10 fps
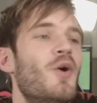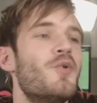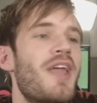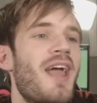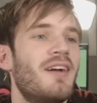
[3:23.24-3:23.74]
Who
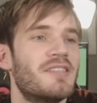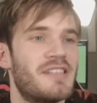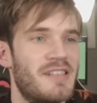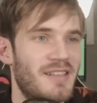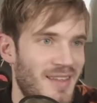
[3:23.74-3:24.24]

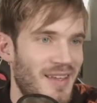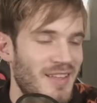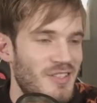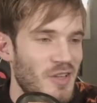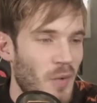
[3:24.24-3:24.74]
cares?
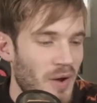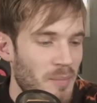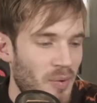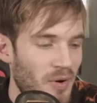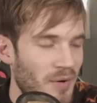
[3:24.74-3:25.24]
It's so
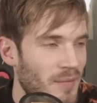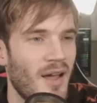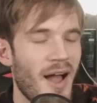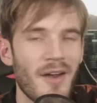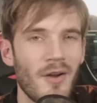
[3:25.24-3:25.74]
unimportant.
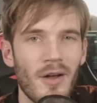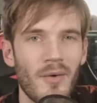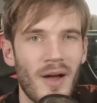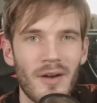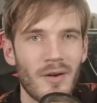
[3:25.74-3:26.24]
I don't
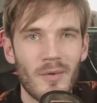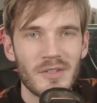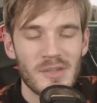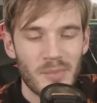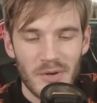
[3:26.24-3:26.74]
know. I don't know
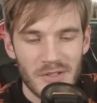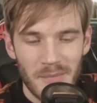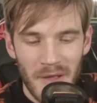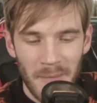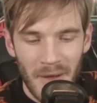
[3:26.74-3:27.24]
what's important to
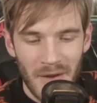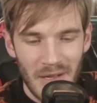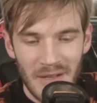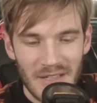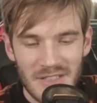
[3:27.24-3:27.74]
me. I
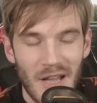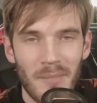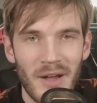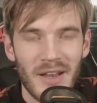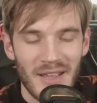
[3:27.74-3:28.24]
don't it's
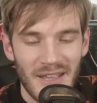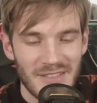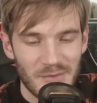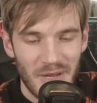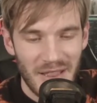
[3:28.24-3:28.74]
not money.
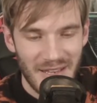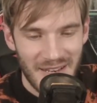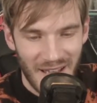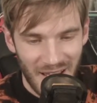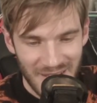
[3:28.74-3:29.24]
It's really
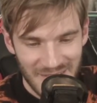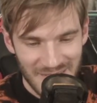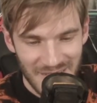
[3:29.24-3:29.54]
not.